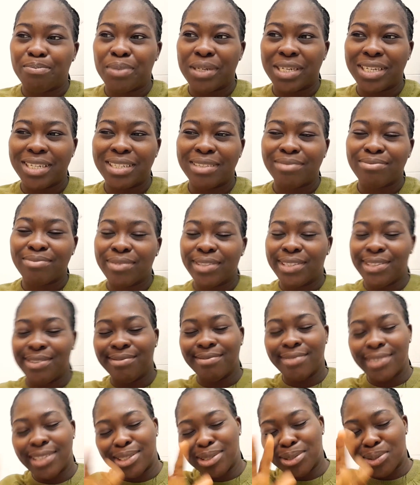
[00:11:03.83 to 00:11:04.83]
been
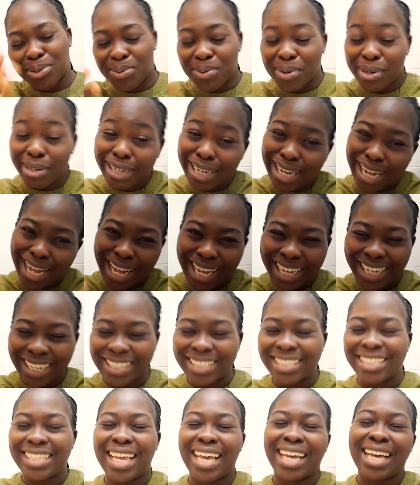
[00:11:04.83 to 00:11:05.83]
you know one
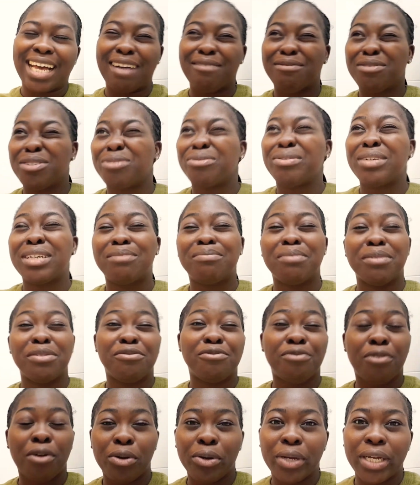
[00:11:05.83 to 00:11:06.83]
kind like i've not really
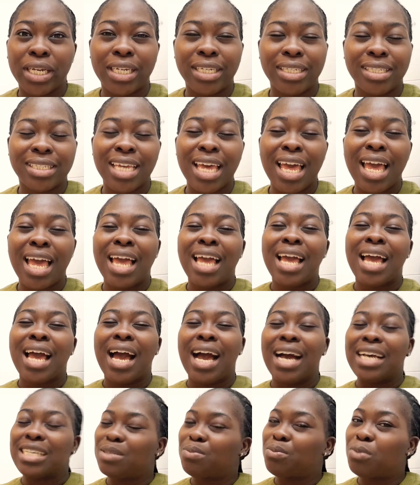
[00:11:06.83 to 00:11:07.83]
been following it
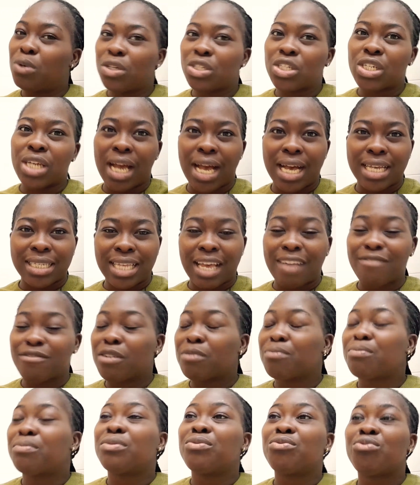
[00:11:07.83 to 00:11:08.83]
as much as i've
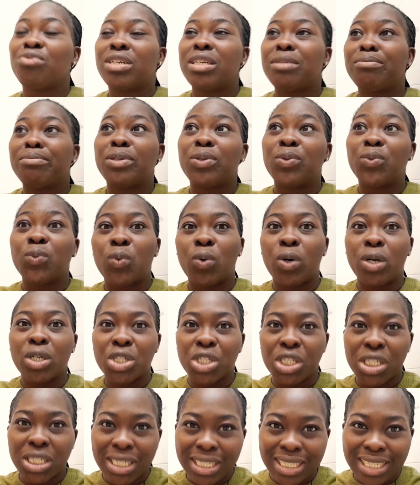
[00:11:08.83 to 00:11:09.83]
not really been
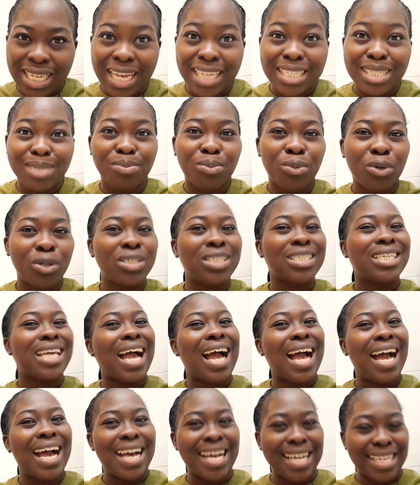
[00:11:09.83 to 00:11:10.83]
watching it as much
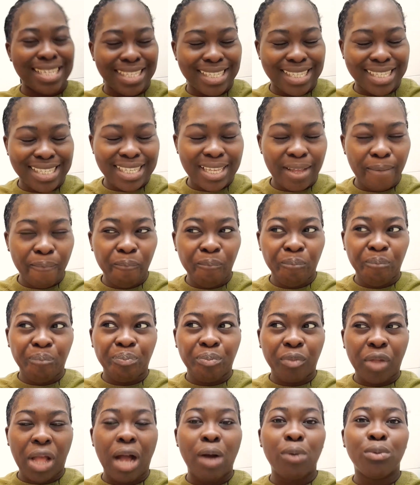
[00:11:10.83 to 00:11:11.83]
as
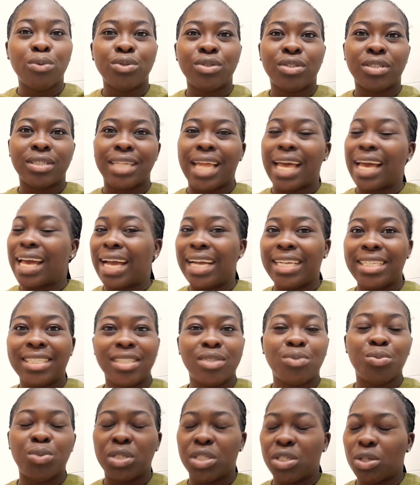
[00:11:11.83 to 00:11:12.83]
i would like i
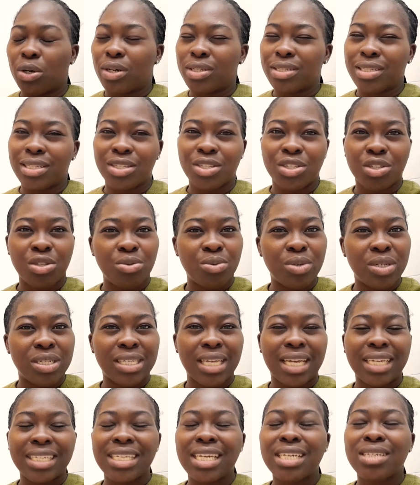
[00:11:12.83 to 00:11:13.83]
did with the other
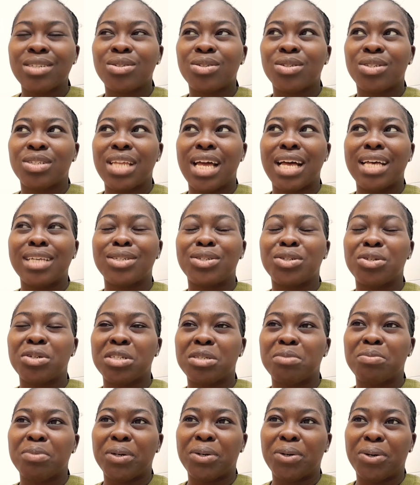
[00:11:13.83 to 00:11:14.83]
series and just that's
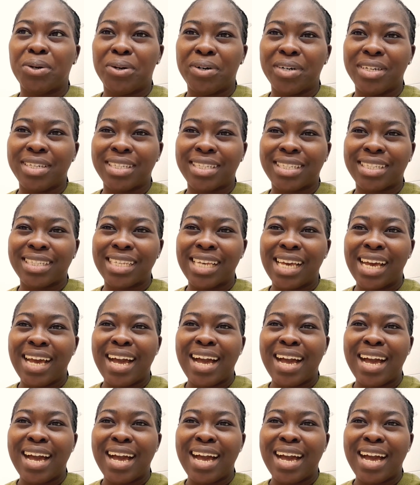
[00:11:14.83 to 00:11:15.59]
just because